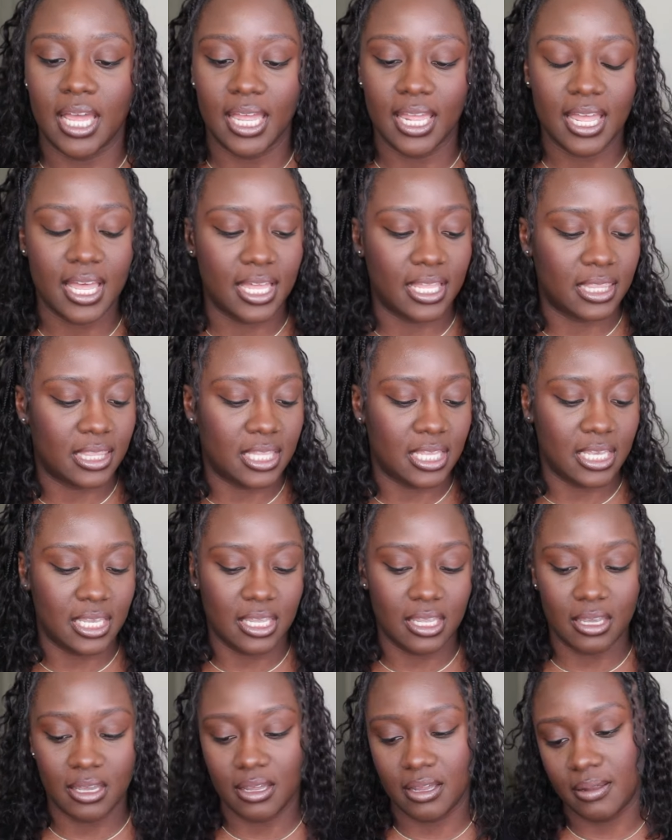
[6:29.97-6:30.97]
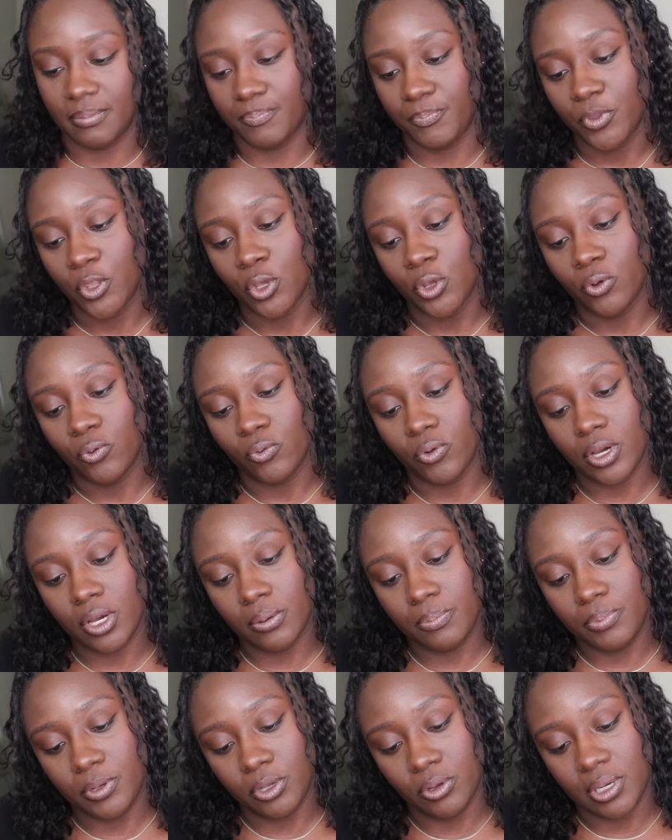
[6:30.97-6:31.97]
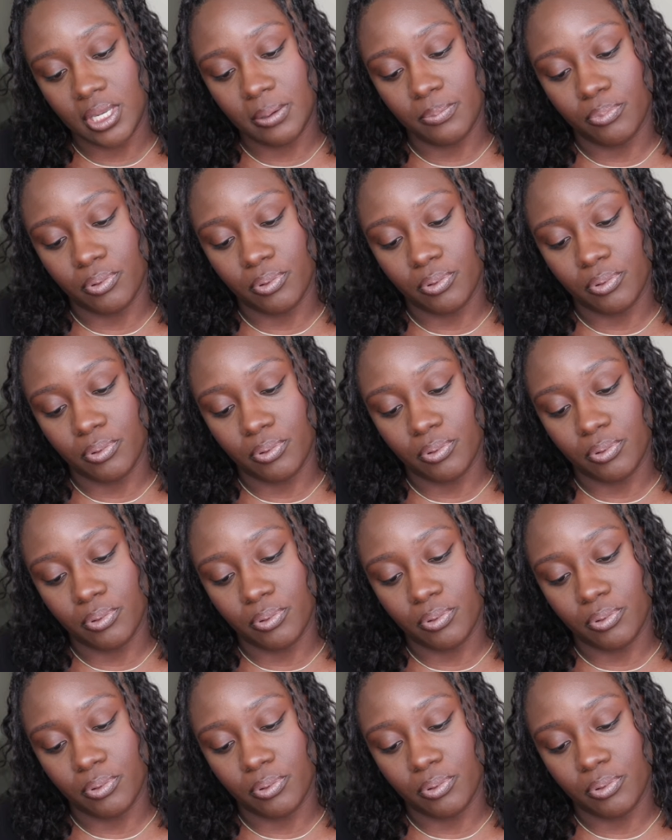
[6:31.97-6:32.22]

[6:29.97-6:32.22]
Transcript: I got the um, Rare Beauty